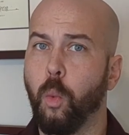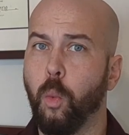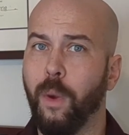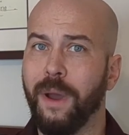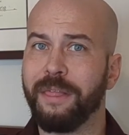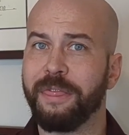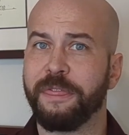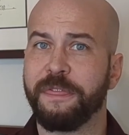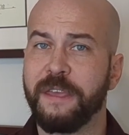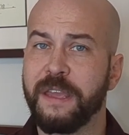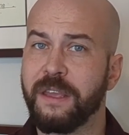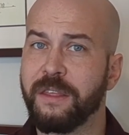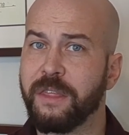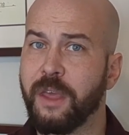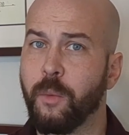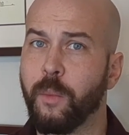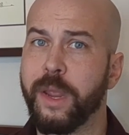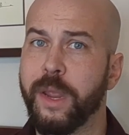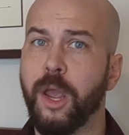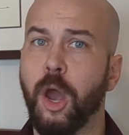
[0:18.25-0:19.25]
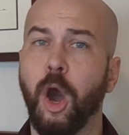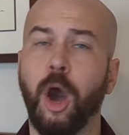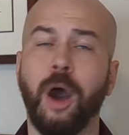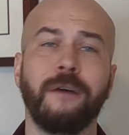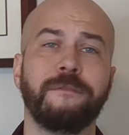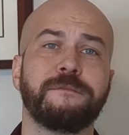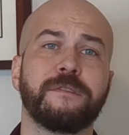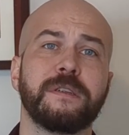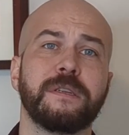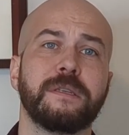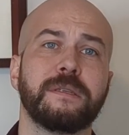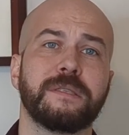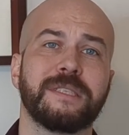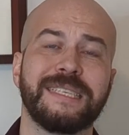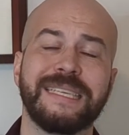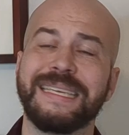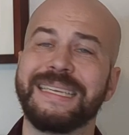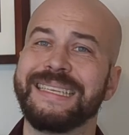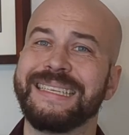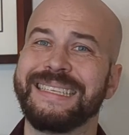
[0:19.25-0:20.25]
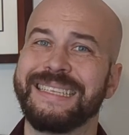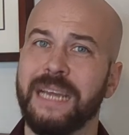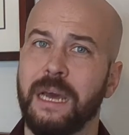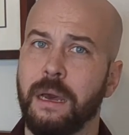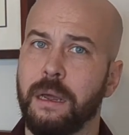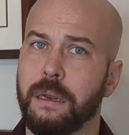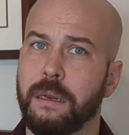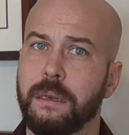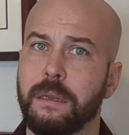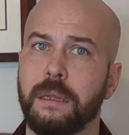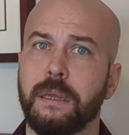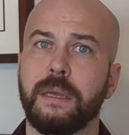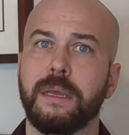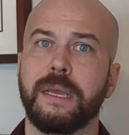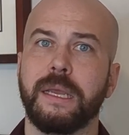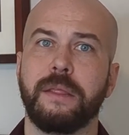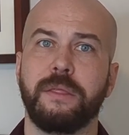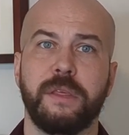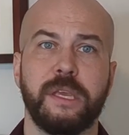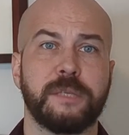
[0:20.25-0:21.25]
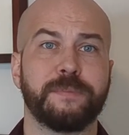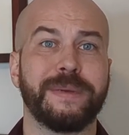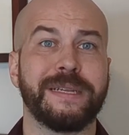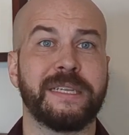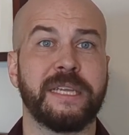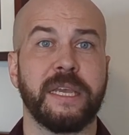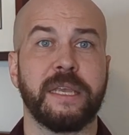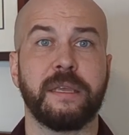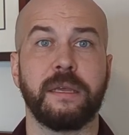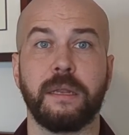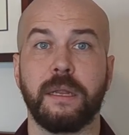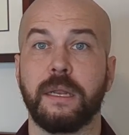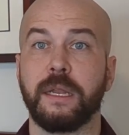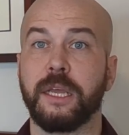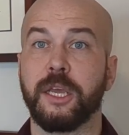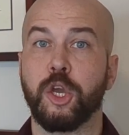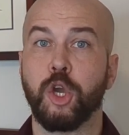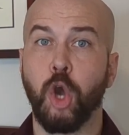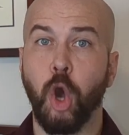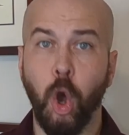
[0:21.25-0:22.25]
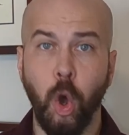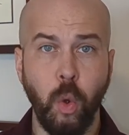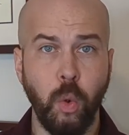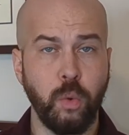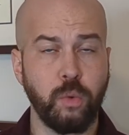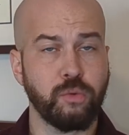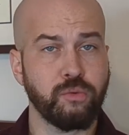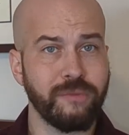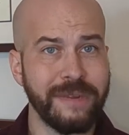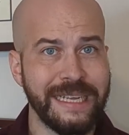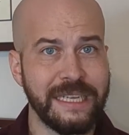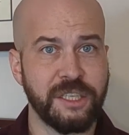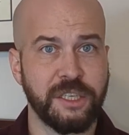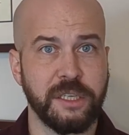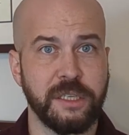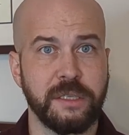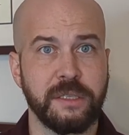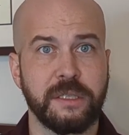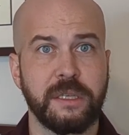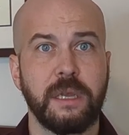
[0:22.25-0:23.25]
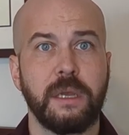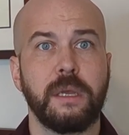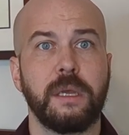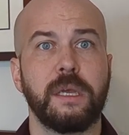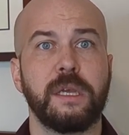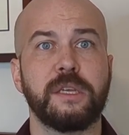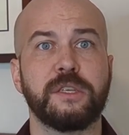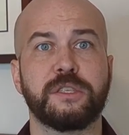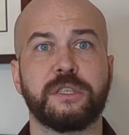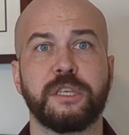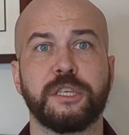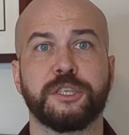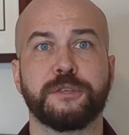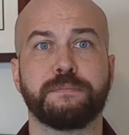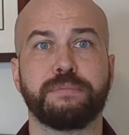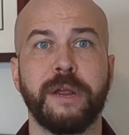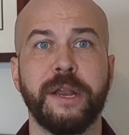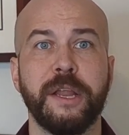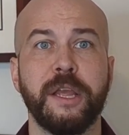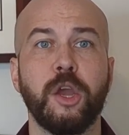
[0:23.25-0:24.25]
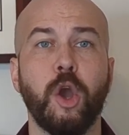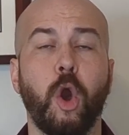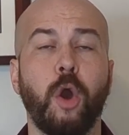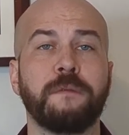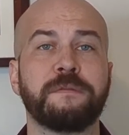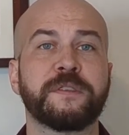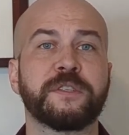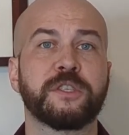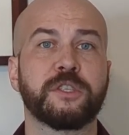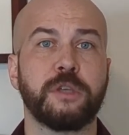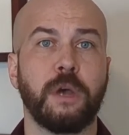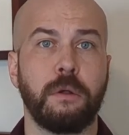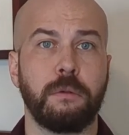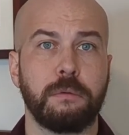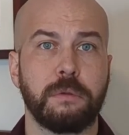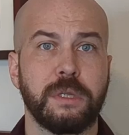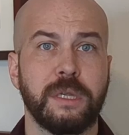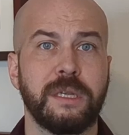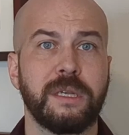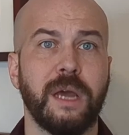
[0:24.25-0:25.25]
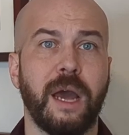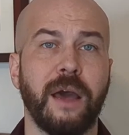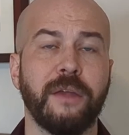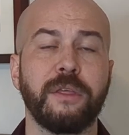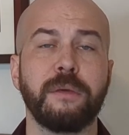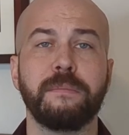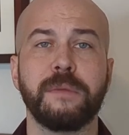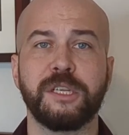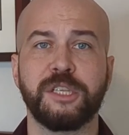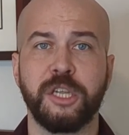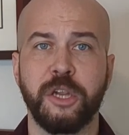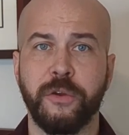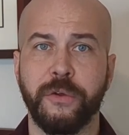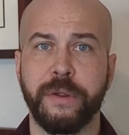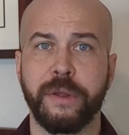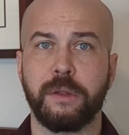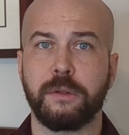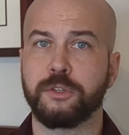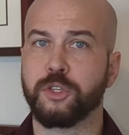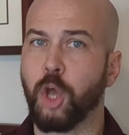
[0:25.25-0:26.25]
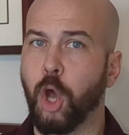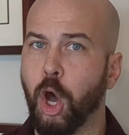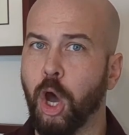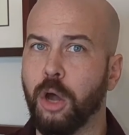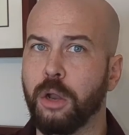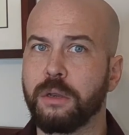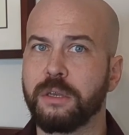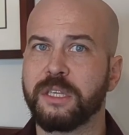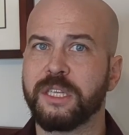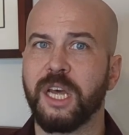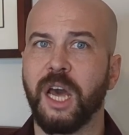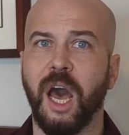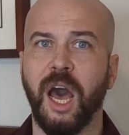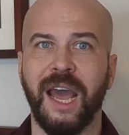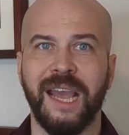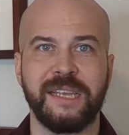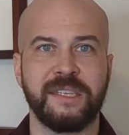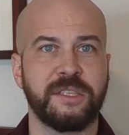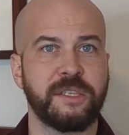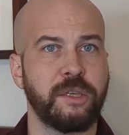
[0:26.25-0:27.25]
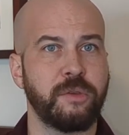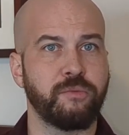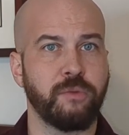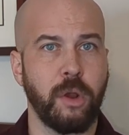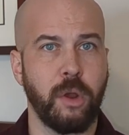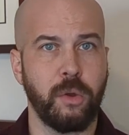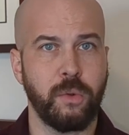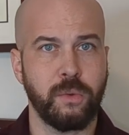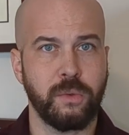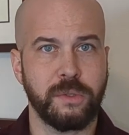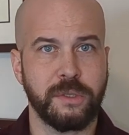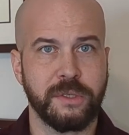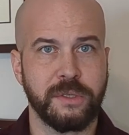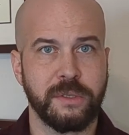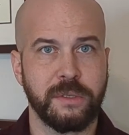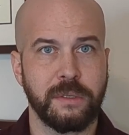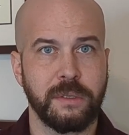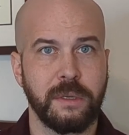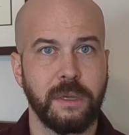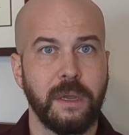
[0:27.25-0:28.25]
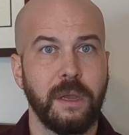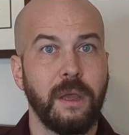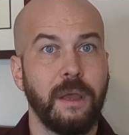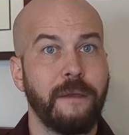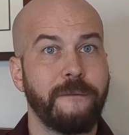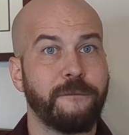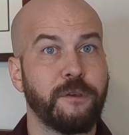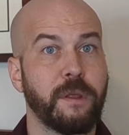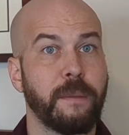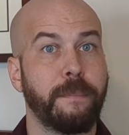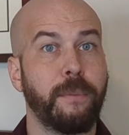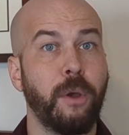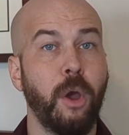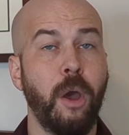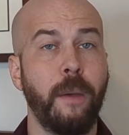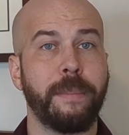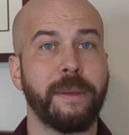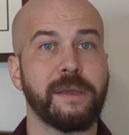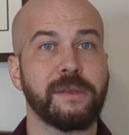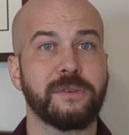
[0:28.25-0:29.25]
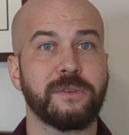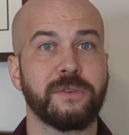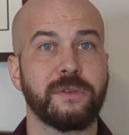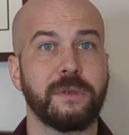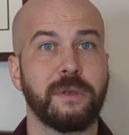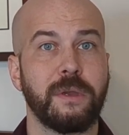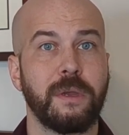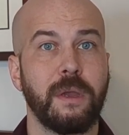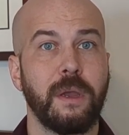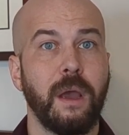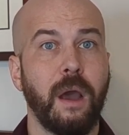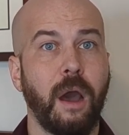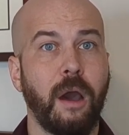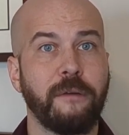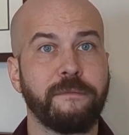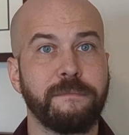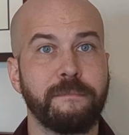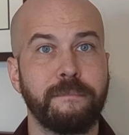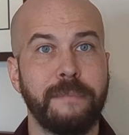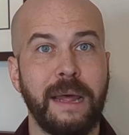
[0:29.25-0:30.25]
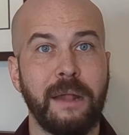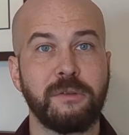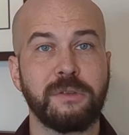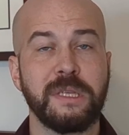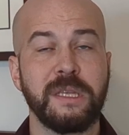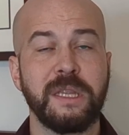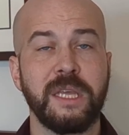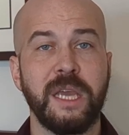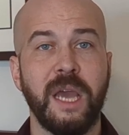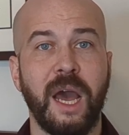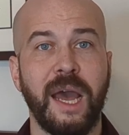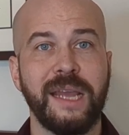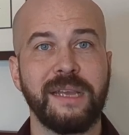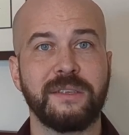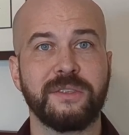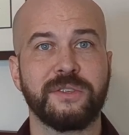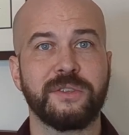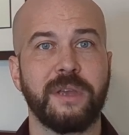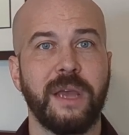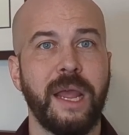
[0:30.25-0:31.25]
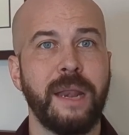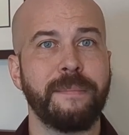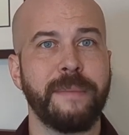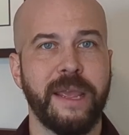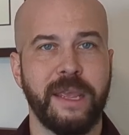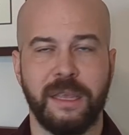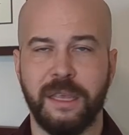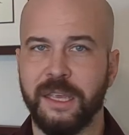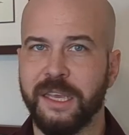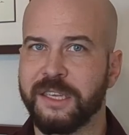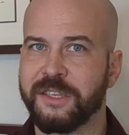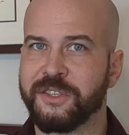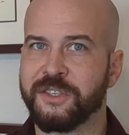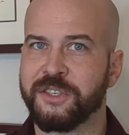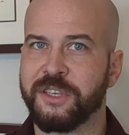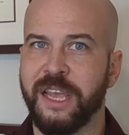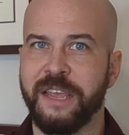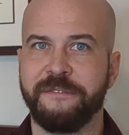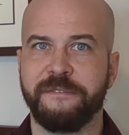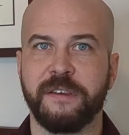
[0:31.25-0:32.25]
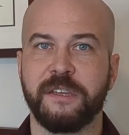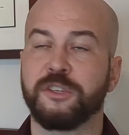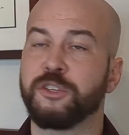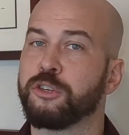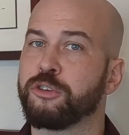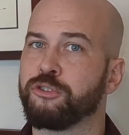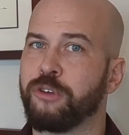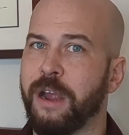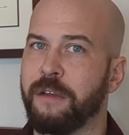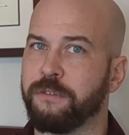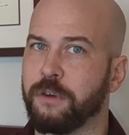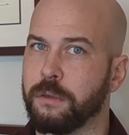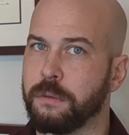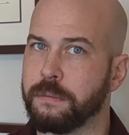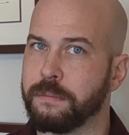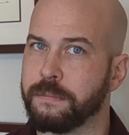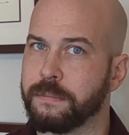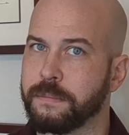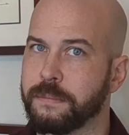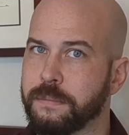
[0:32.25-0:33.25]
One thing that we often see done in these particularly cold regions is the spreading of salt and other materials onto icy roads, for the purpose of melting the ice and making it safer to travel.